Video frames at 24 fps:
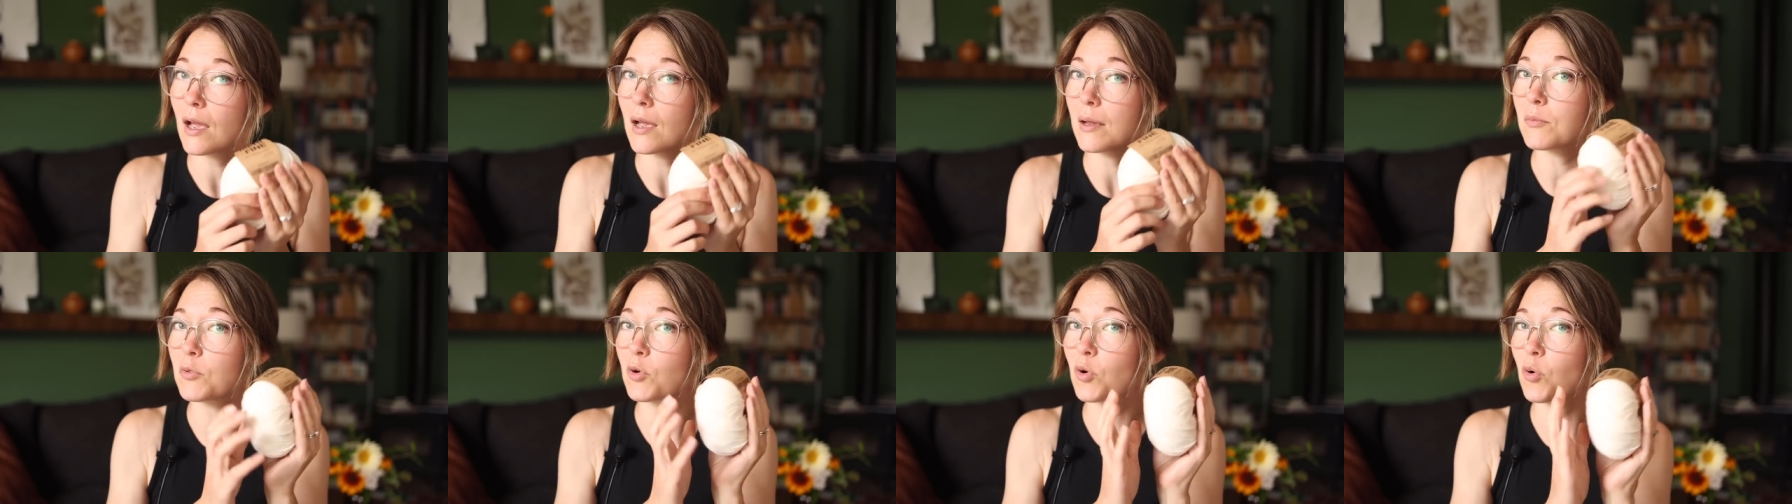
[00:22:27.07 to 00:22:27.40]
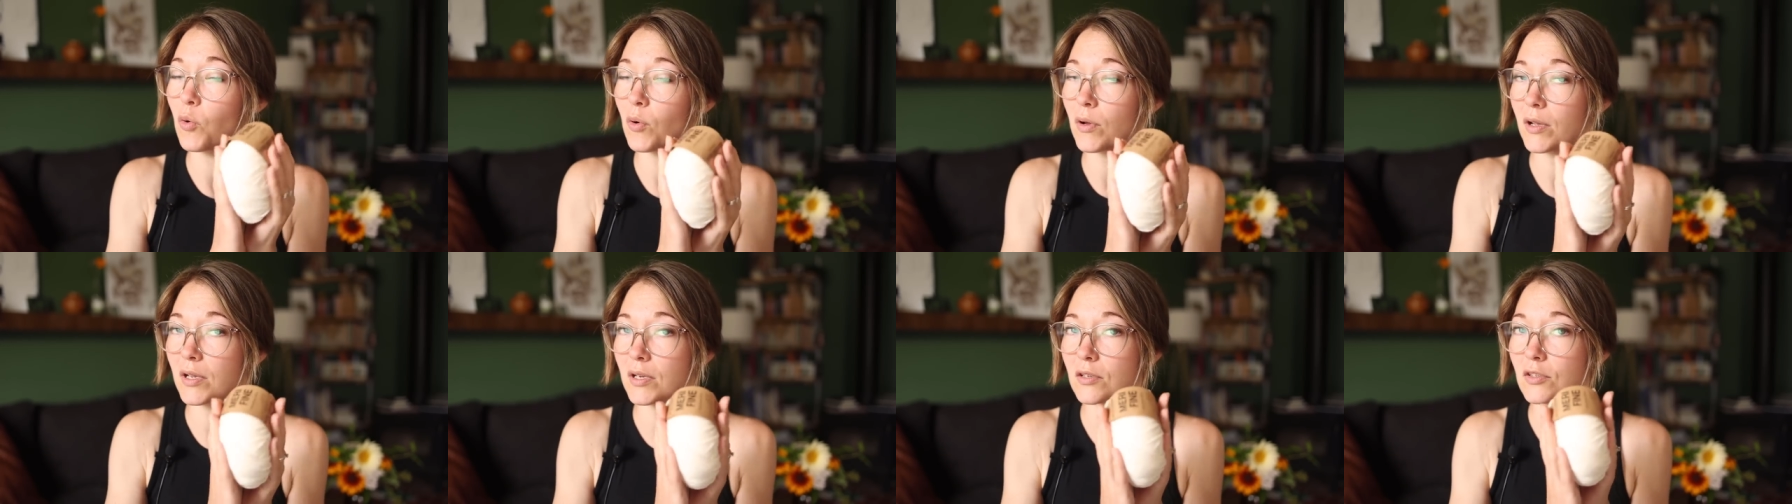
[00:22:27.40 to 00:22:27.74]
I'm
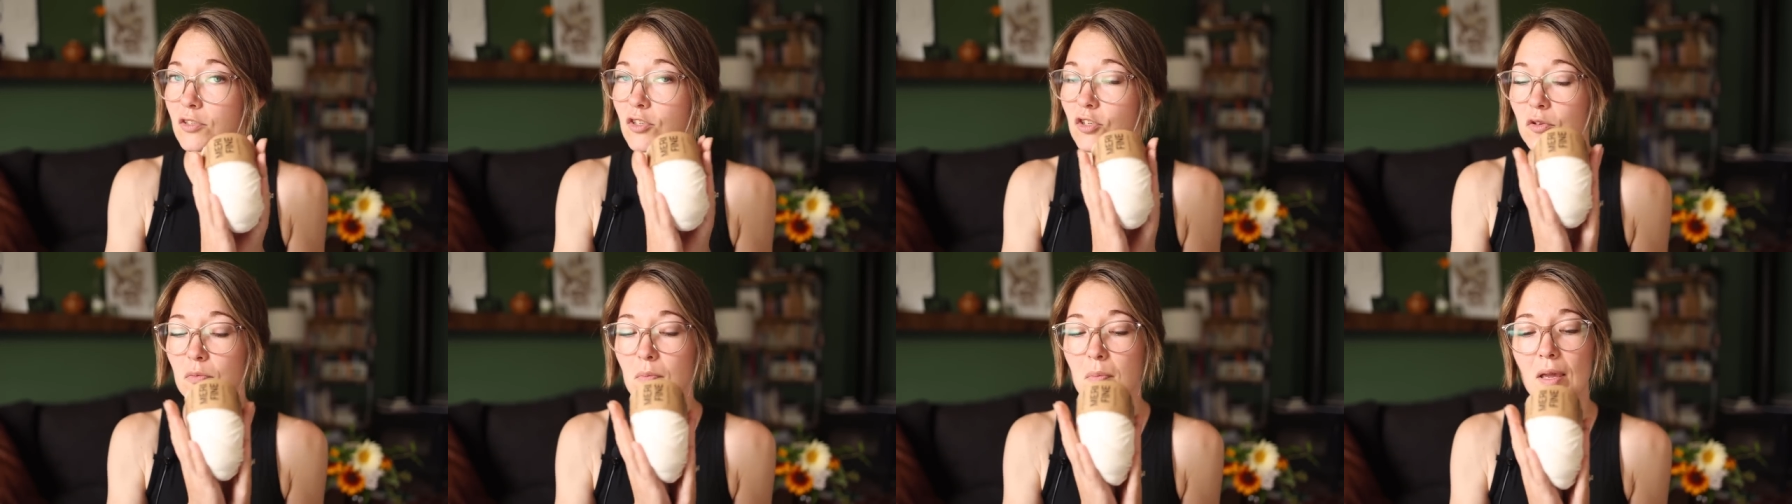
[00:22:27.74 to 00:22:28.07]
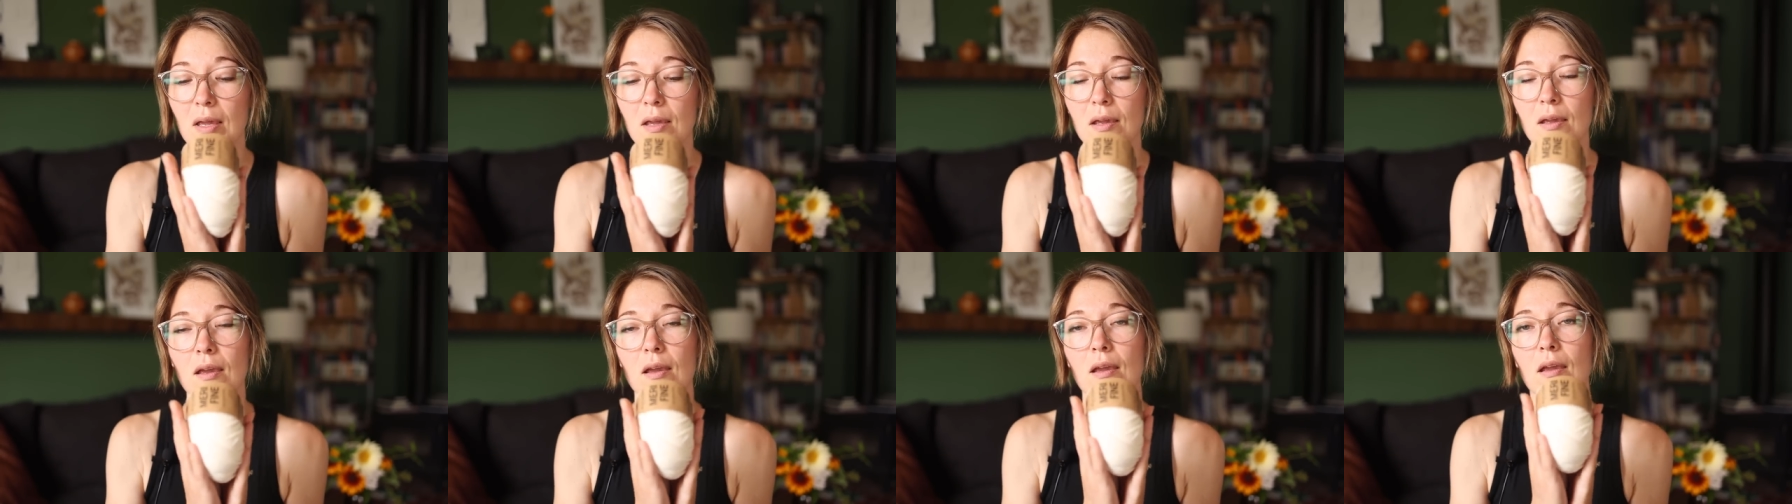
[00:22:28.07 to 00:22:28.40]
going to
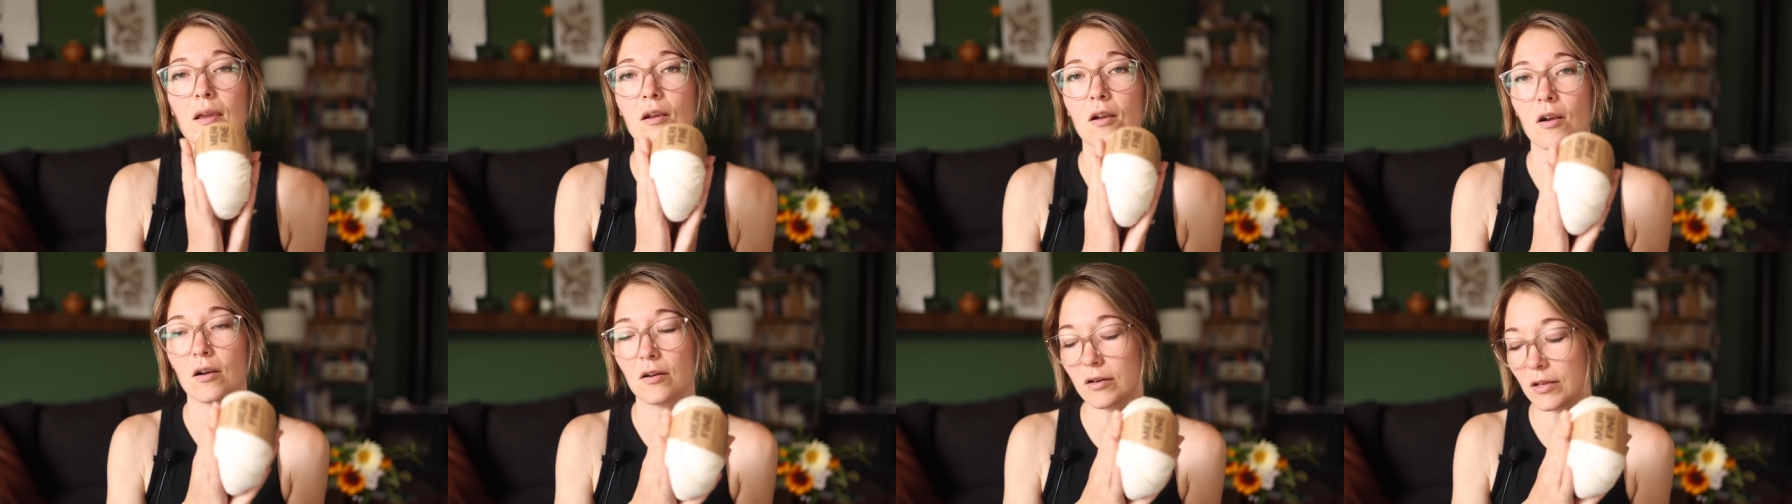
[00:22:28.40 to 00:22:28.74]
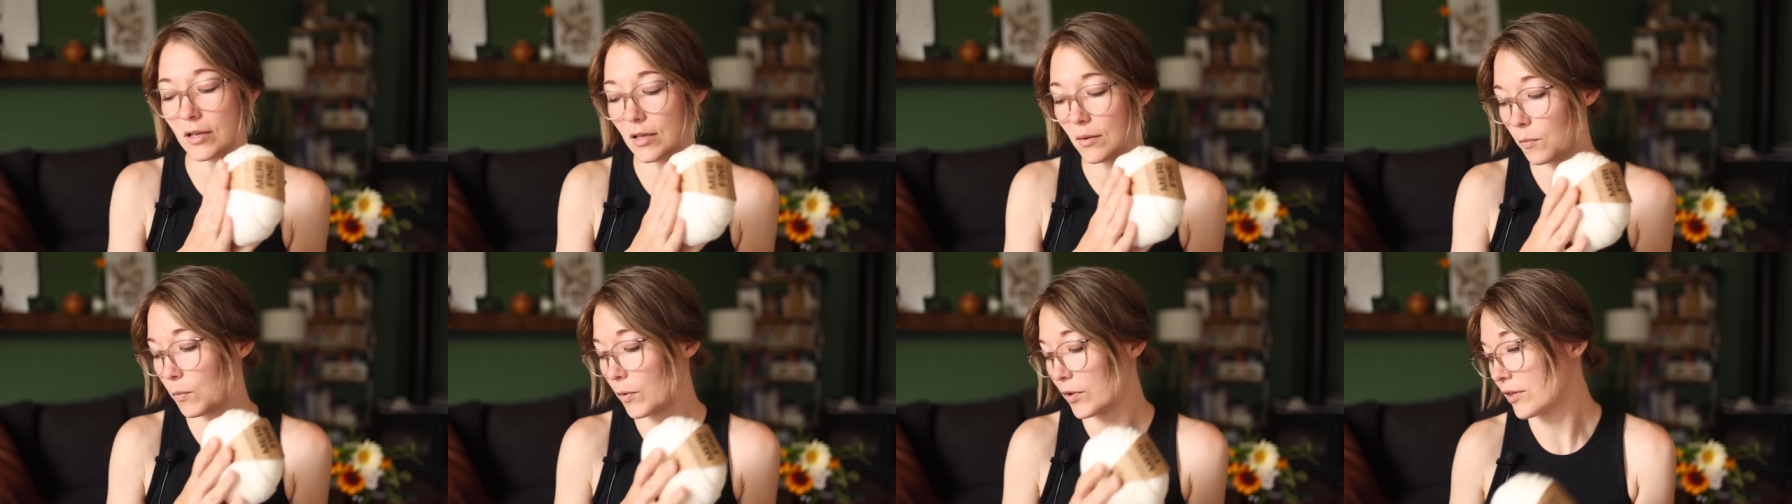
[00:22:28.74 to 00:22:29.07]
make a
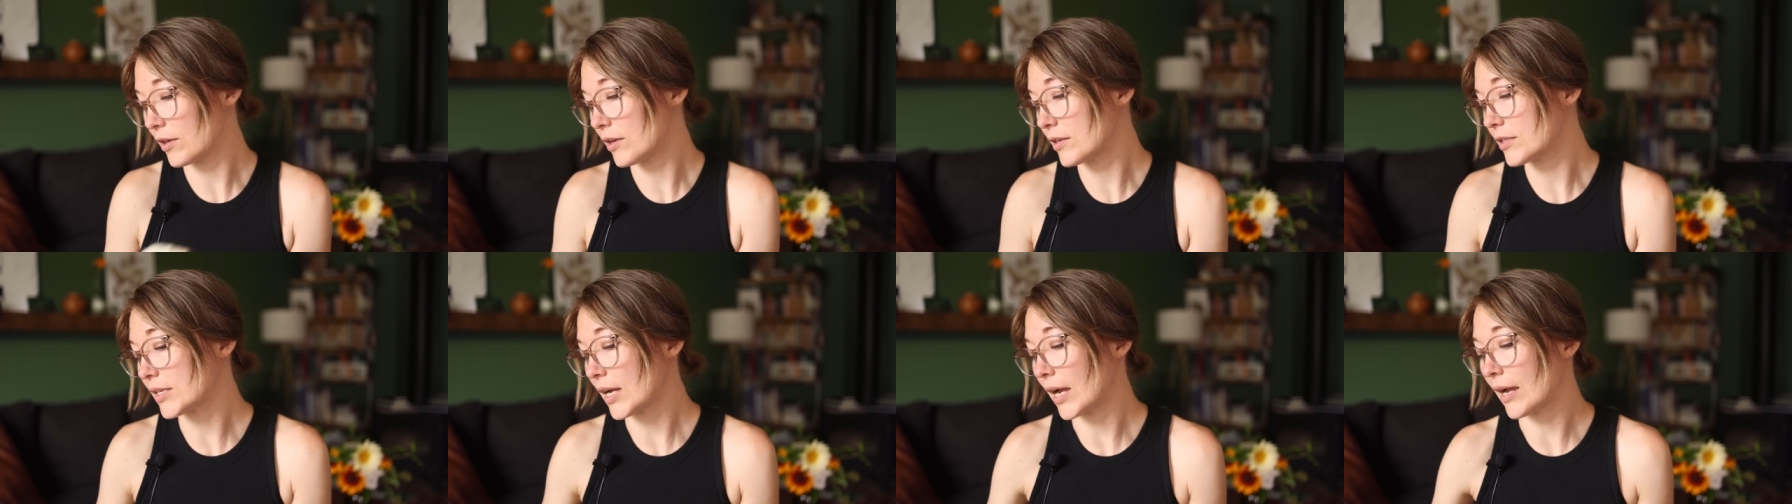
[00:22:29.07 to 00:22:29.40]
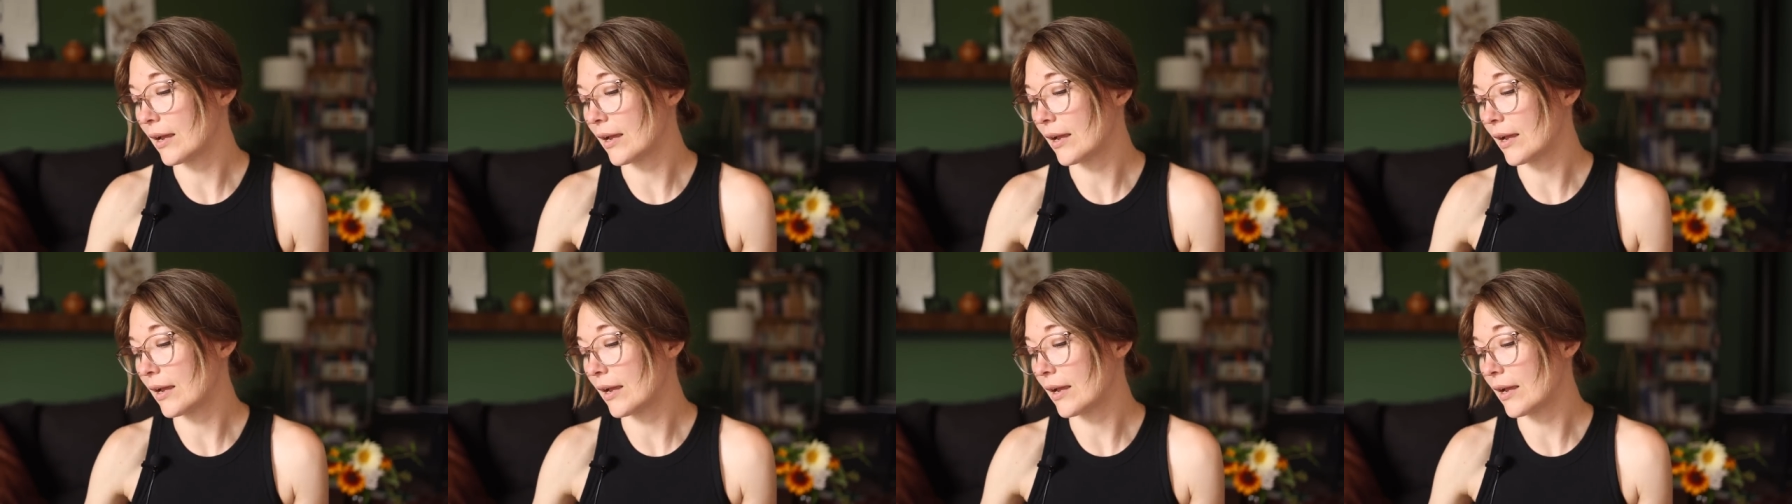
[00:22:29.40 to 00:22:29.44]
cardigan with it.